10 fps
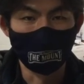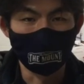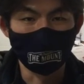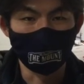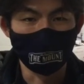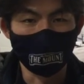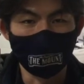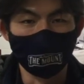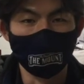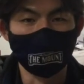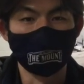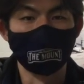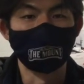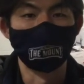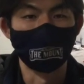I work as
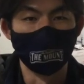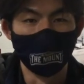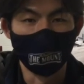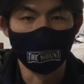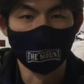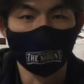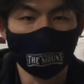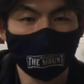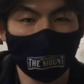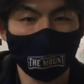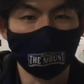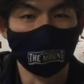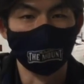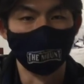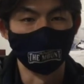an athletic
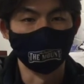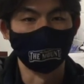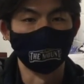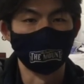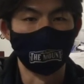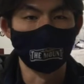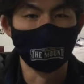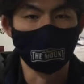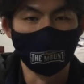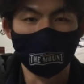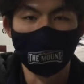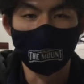trainer at Mount St.